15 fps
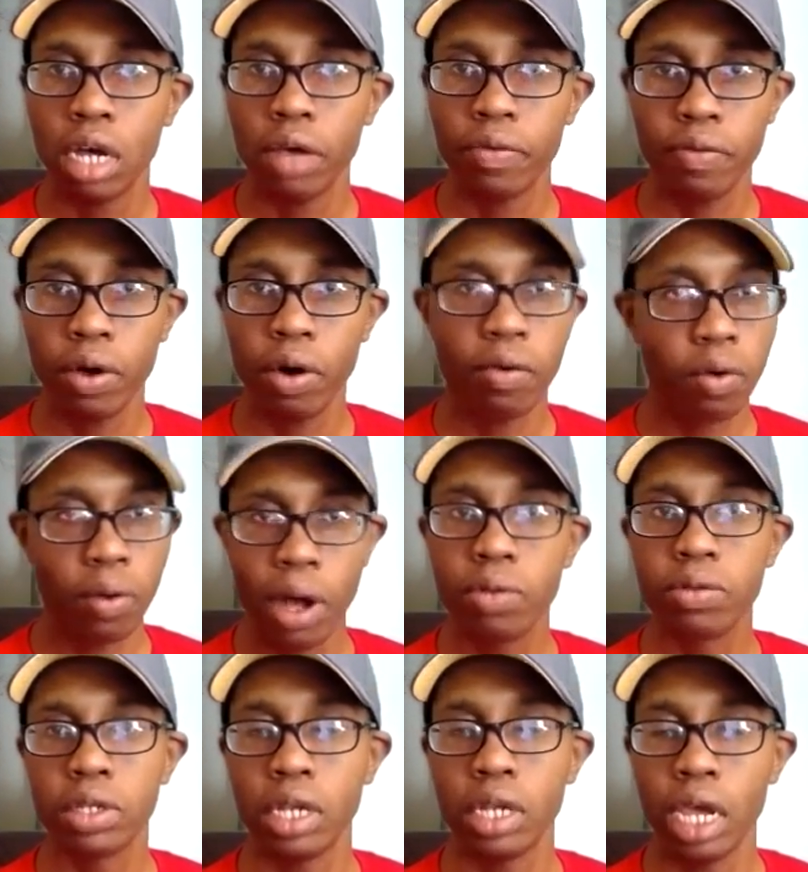I feel
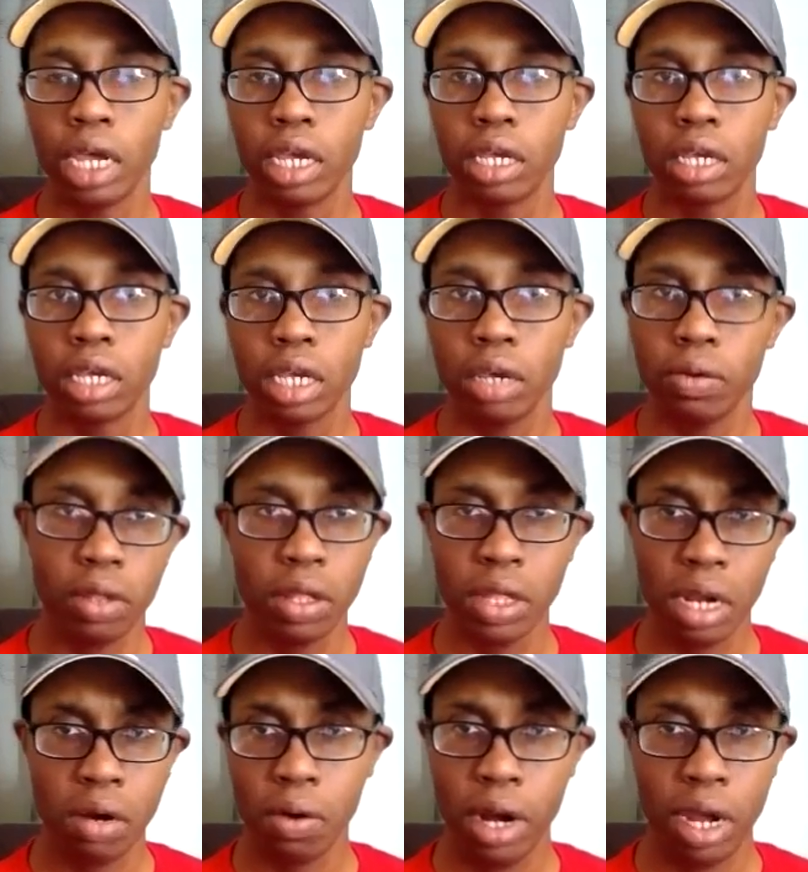overwhelmed today. Even
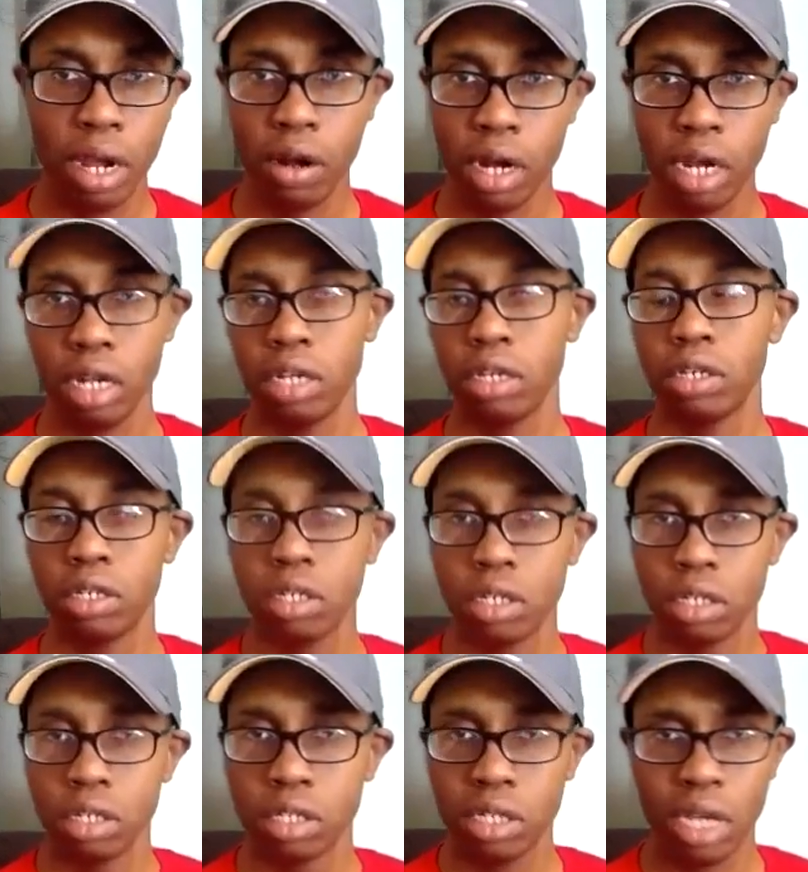though they don't want to hear it,
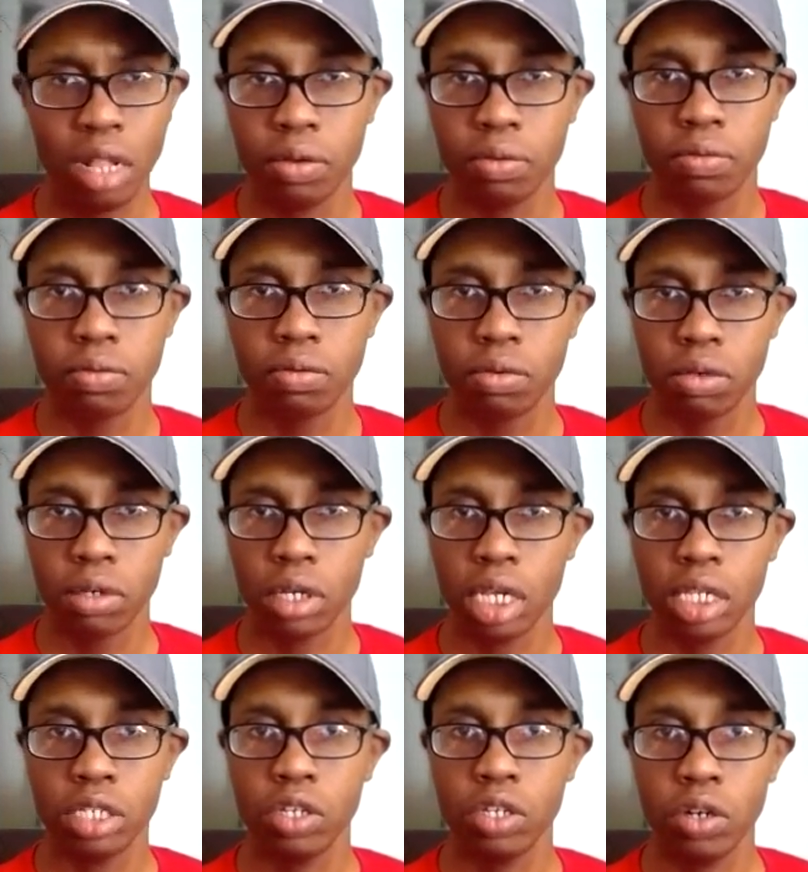tell them.
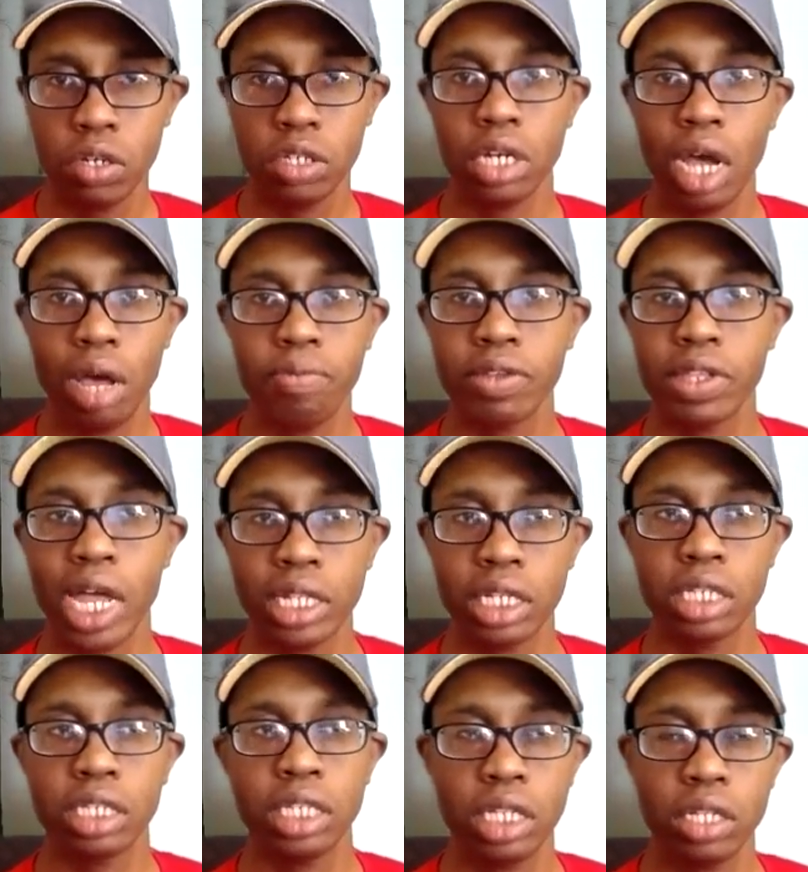Because your job is
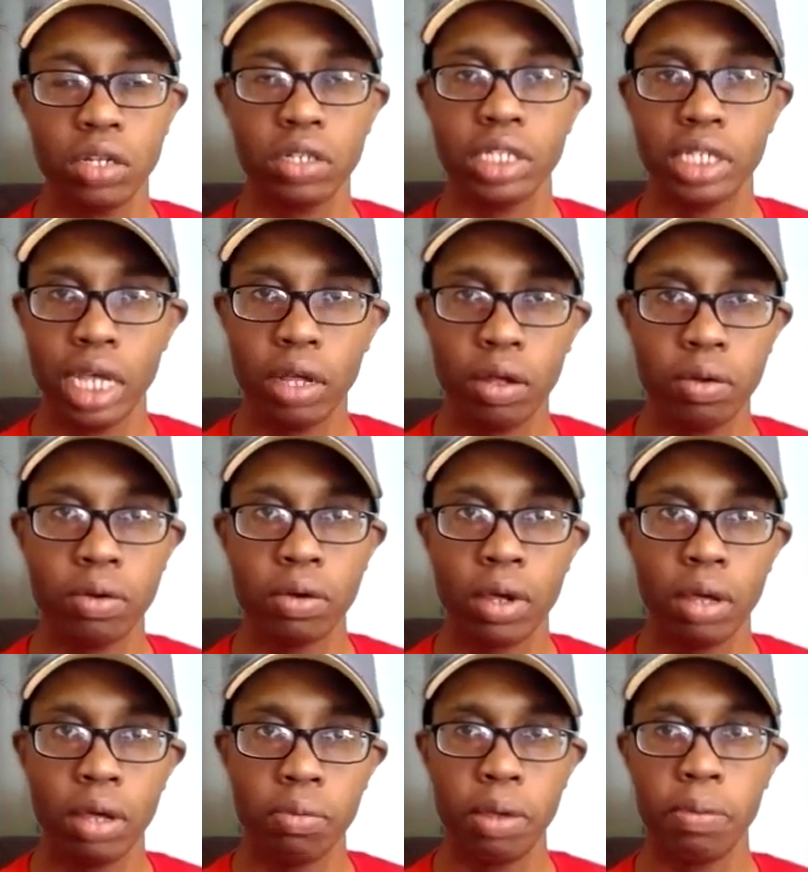not to sit there and tell
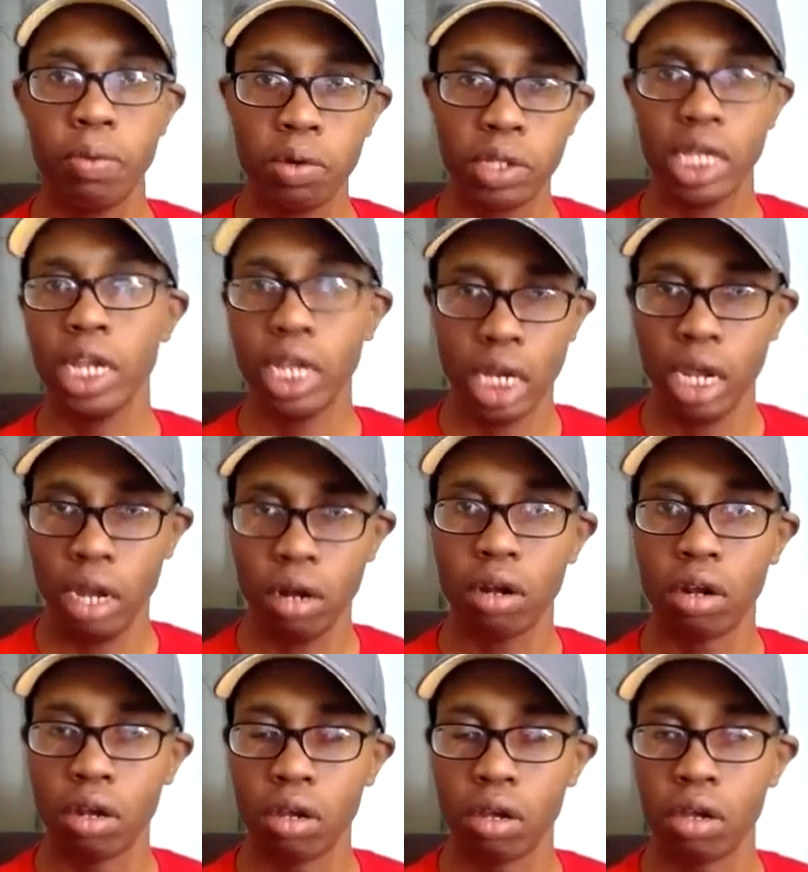people what they need to
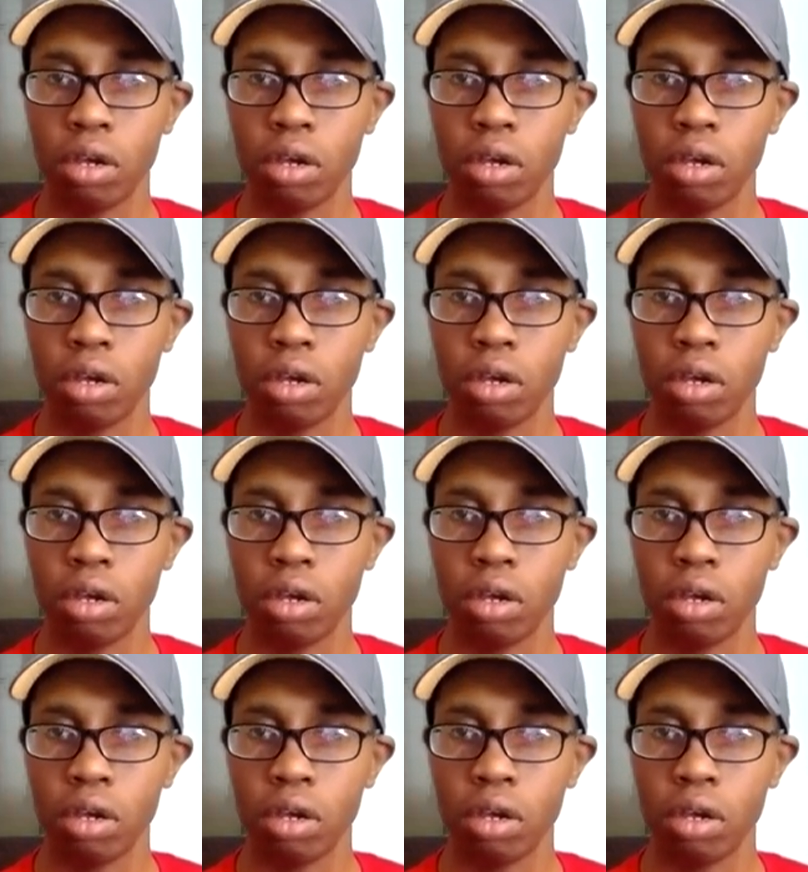hear.